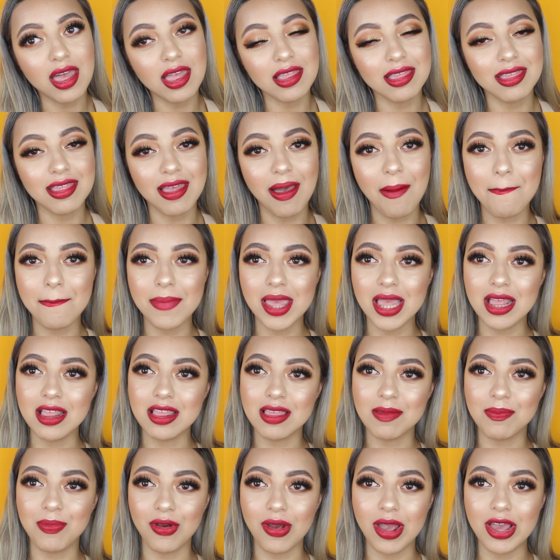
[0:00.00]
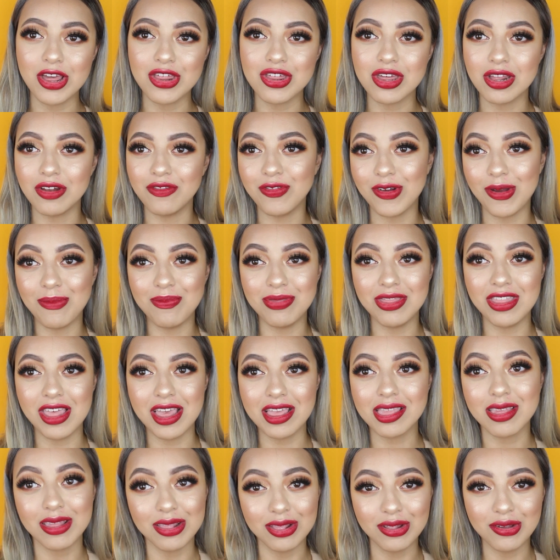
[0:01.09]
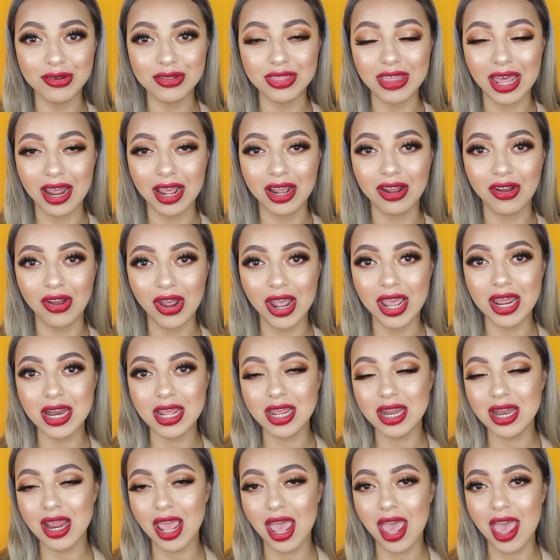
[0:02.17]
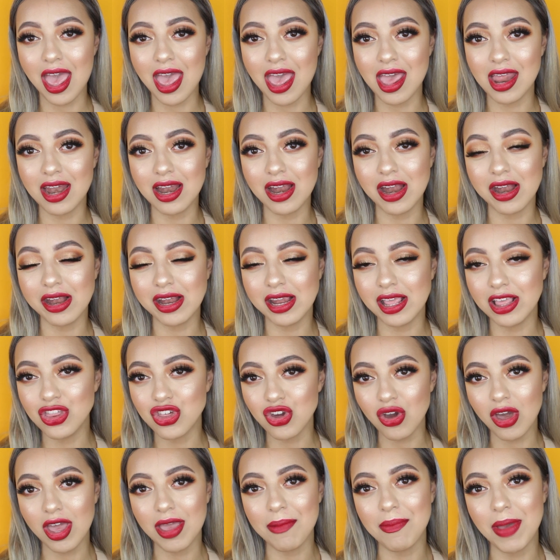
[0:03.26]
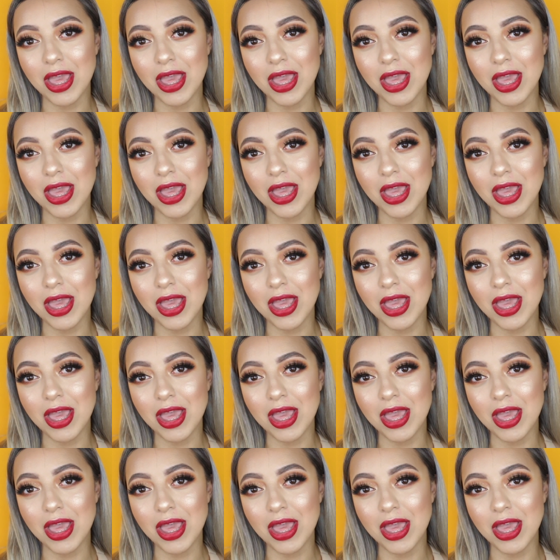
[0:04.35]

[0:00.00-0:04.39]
some inspiration from this look that I created and enjoy.